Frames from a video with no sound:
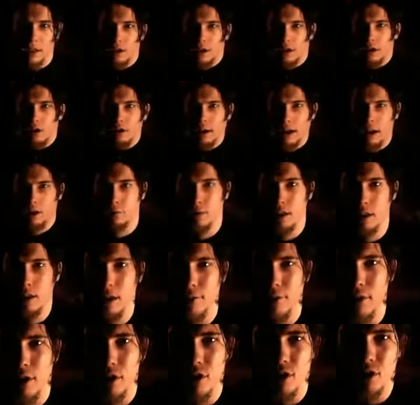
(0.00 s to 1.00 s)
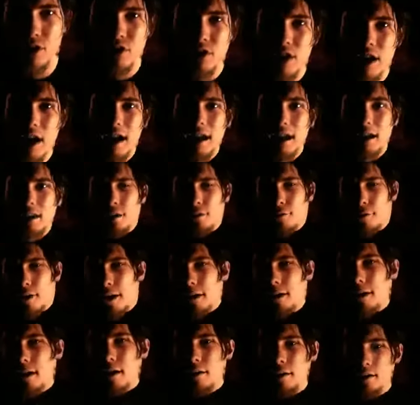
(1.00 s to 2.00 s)
Okay, we live in a society
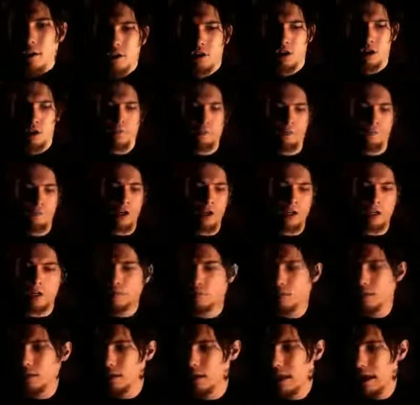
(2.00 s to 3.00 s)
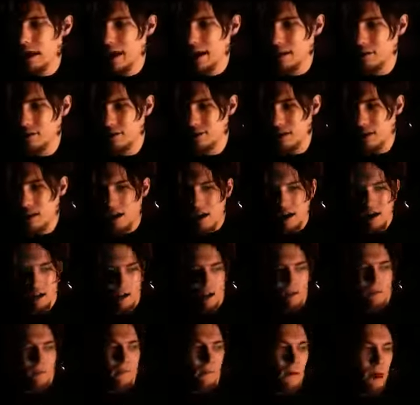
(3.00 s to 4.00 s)
right now that's so fucking relaxed
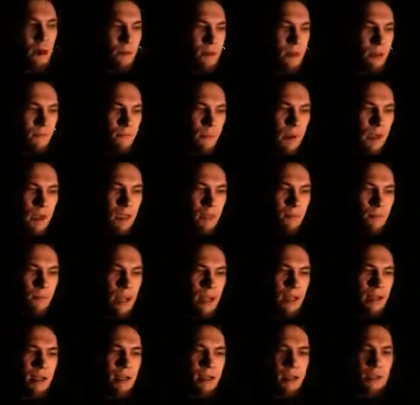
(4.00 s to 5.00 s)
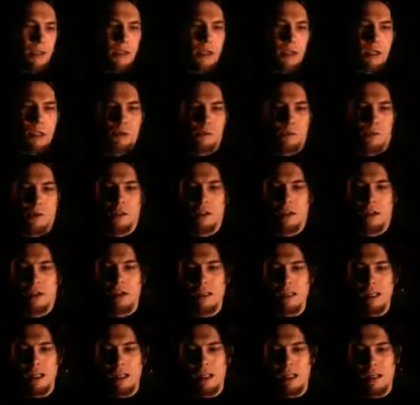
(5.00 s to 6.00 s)
that most fucking amenities that you really
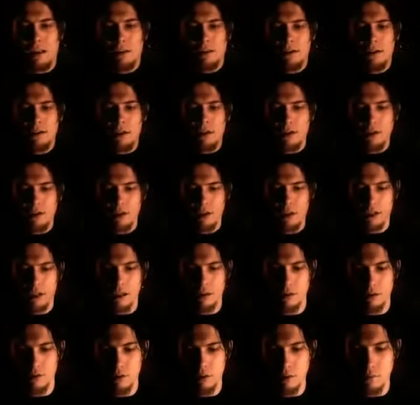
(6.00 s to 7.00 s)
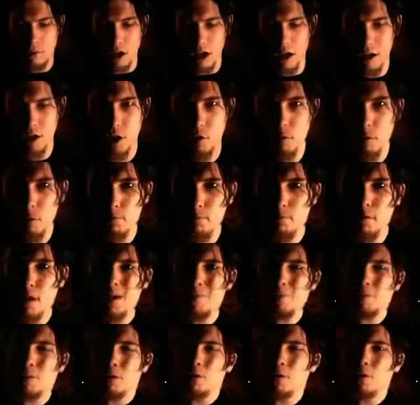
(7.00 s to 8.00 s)
need to get in touch with
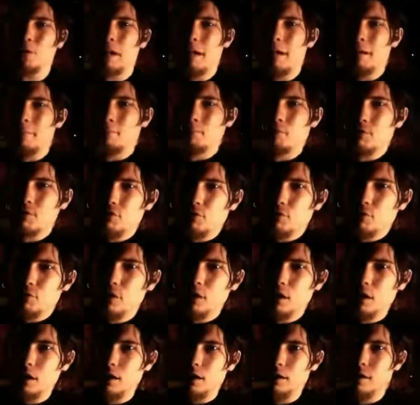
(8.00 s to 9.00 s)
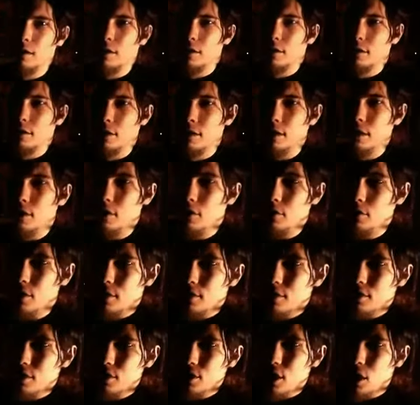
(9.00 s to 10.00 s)
people, to,
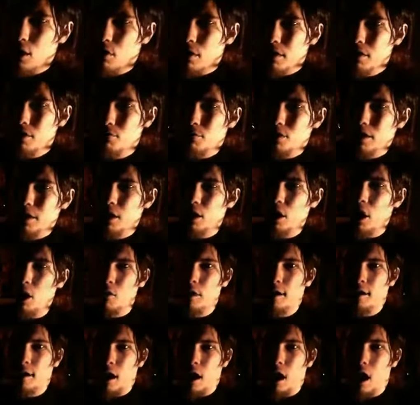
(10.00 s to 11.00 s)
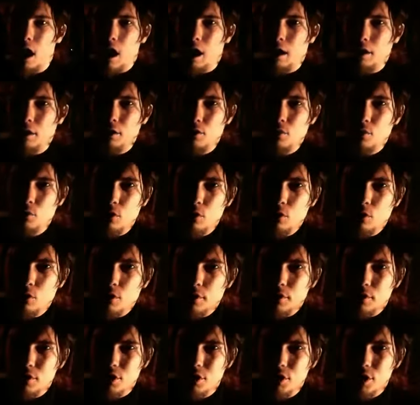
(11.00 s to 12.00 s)
to know what's really going on in the
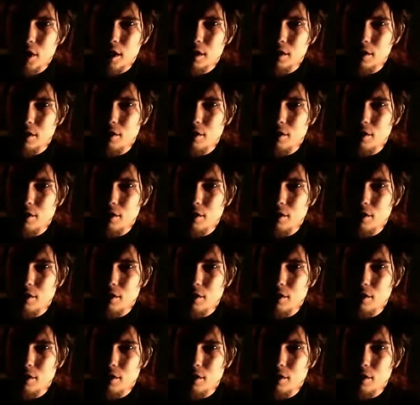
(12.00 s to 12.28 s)
world and shit.